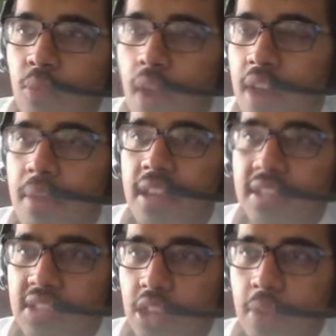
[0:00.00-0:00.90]
Why are you making
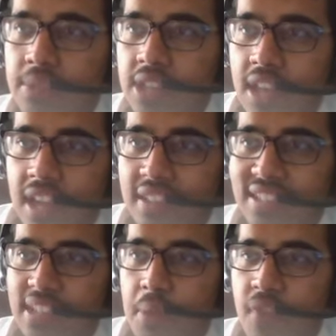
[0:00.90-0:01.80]
subs at the
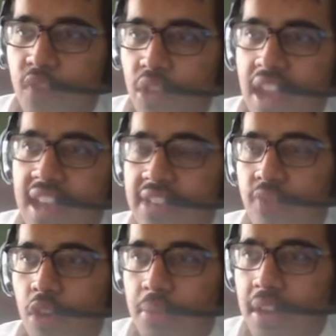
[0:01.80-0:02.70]
74th to
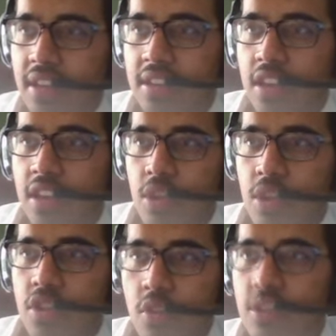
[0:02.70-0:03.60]
84th minute when you
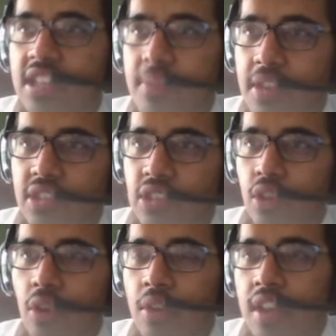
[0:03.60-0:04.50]
know your team needs a
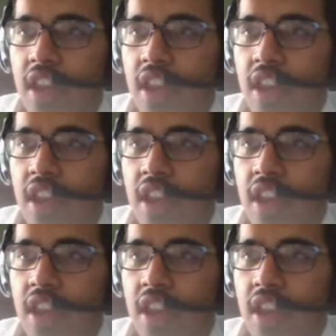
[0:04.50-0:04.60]
goal?